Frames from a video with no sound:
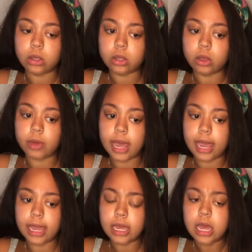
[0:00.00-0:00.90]

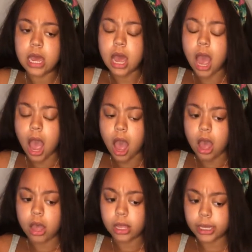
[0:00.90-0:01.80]
Okay.
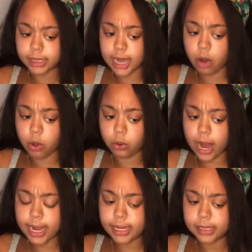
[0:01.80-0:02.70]
Is now all
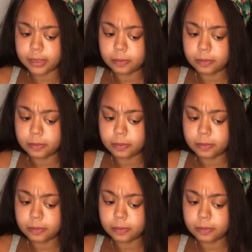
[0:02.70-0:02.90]
right?